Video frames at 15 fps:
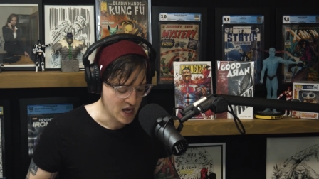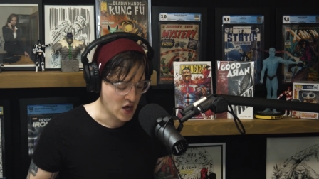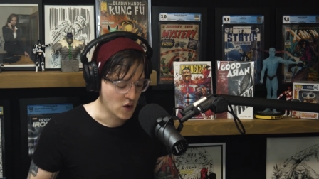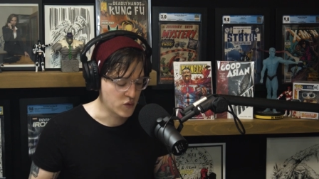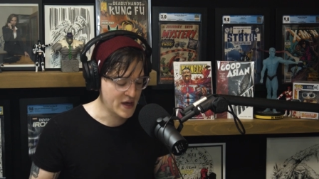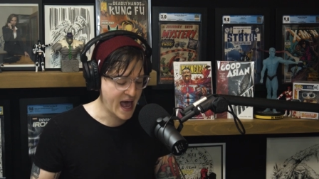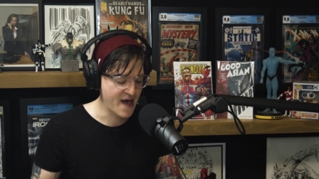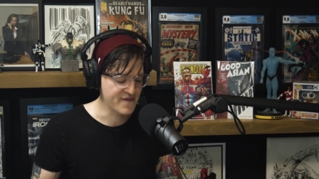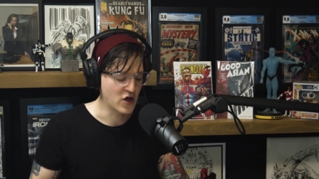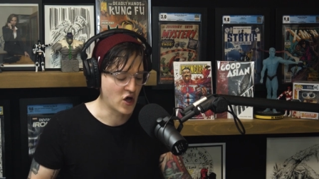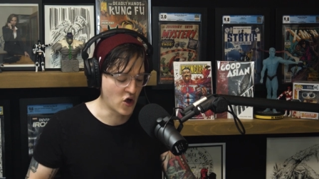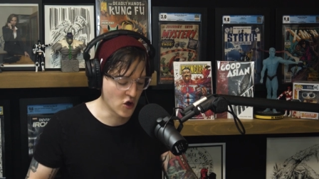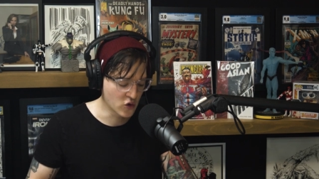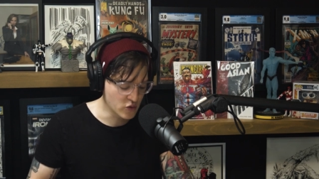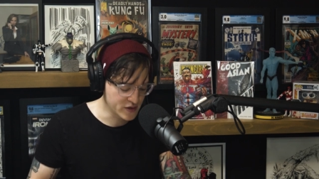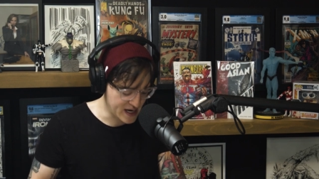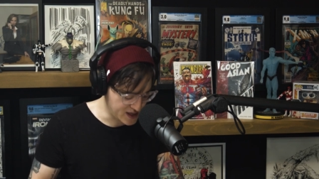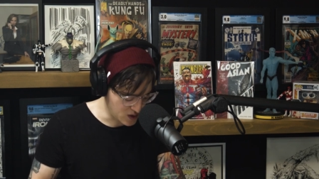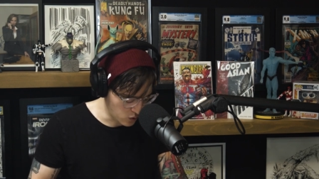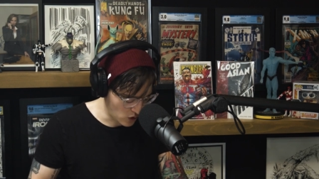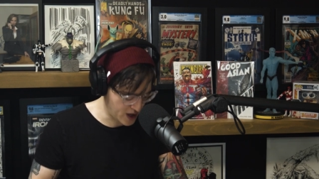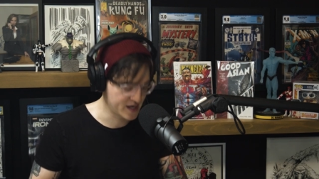We have a Hulk
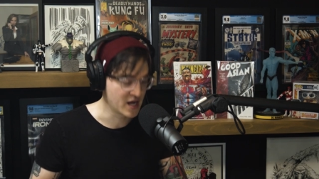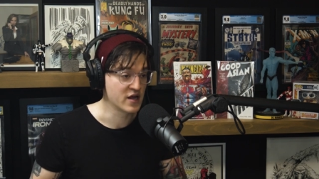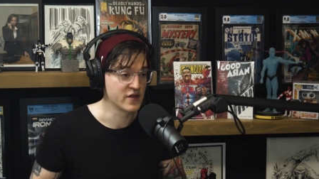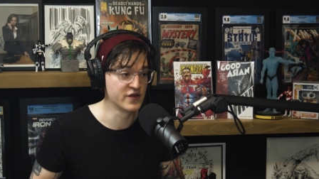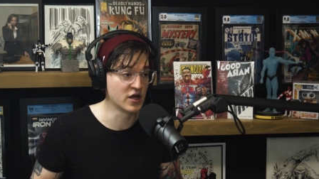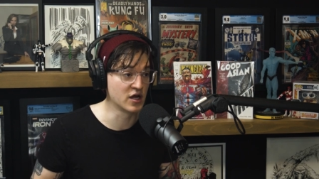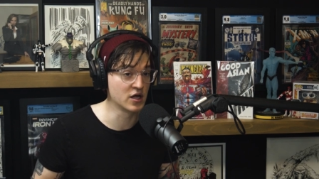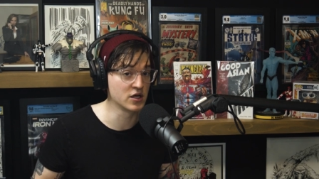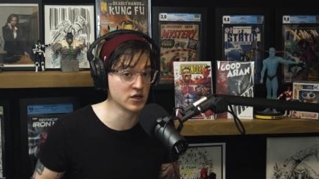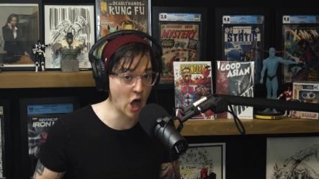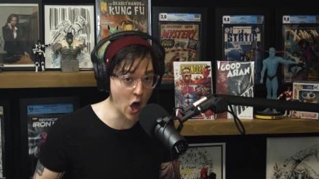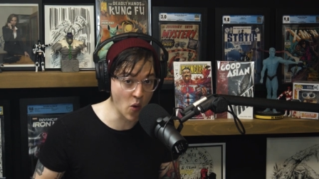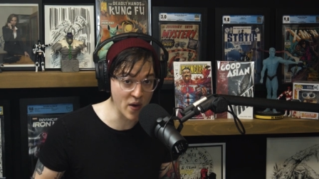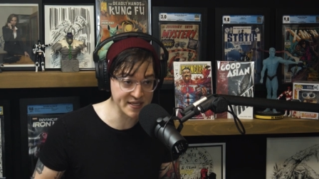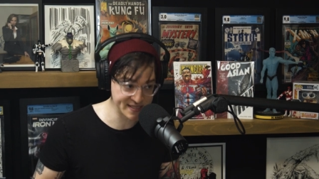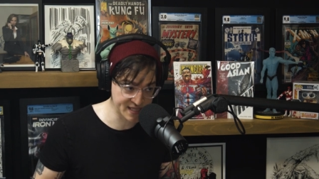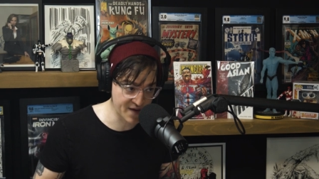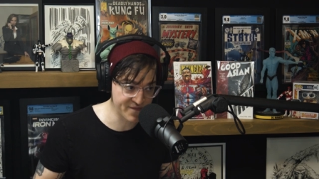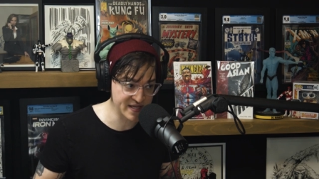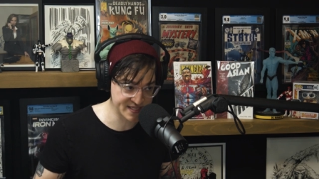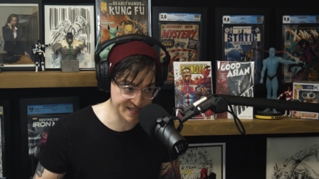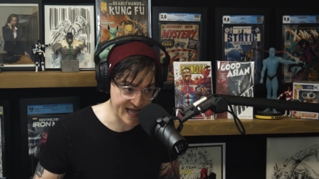181, the lowest of
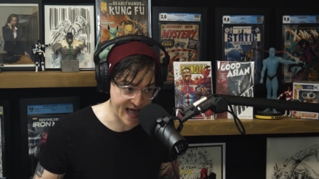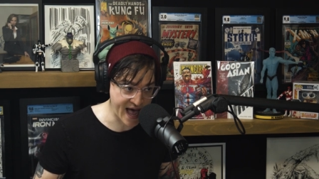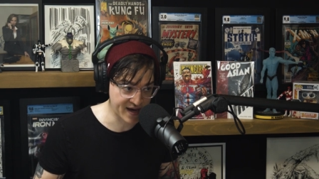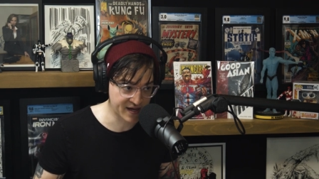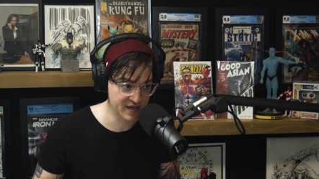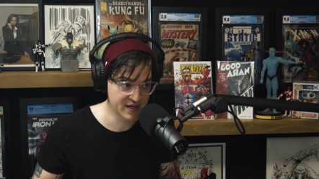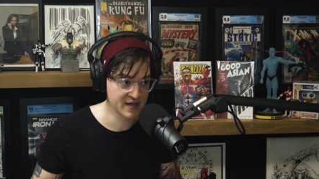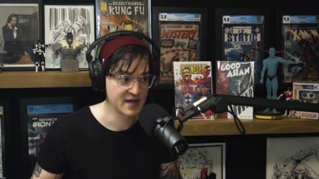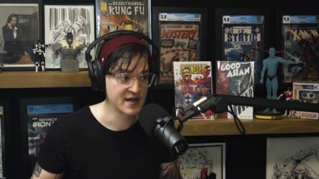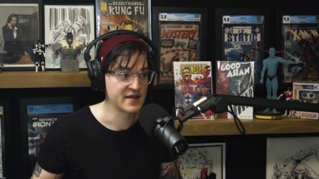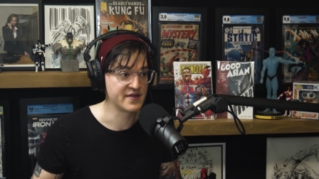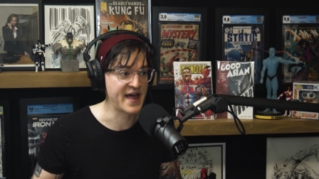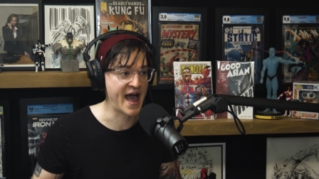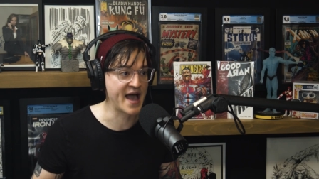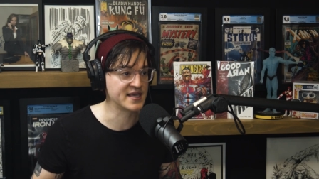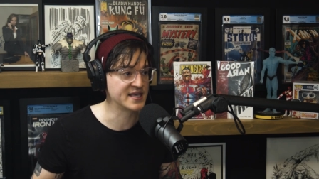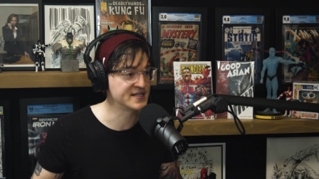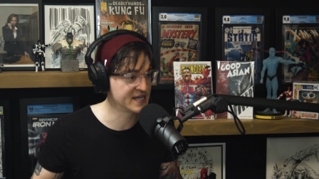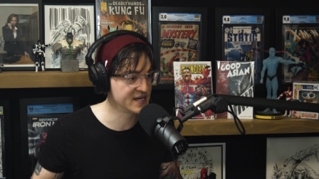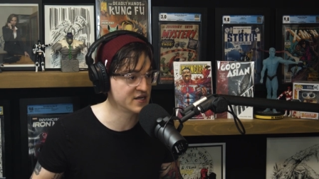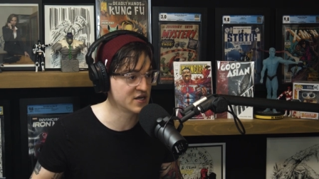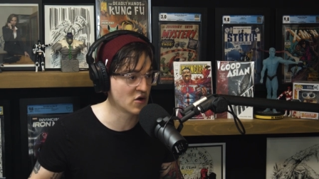the stack that you
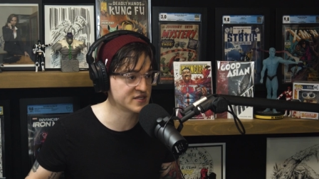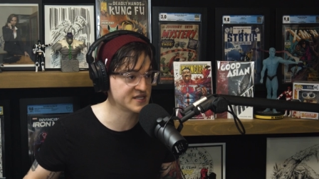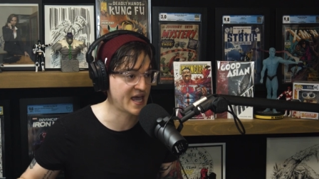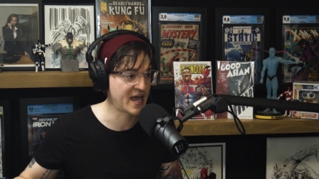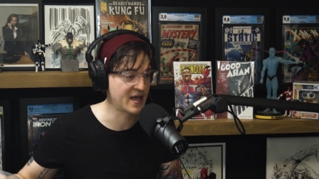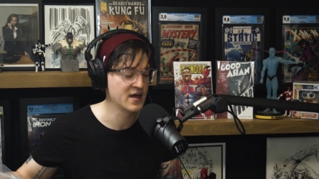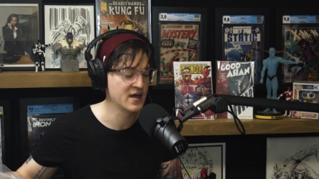didn't notate,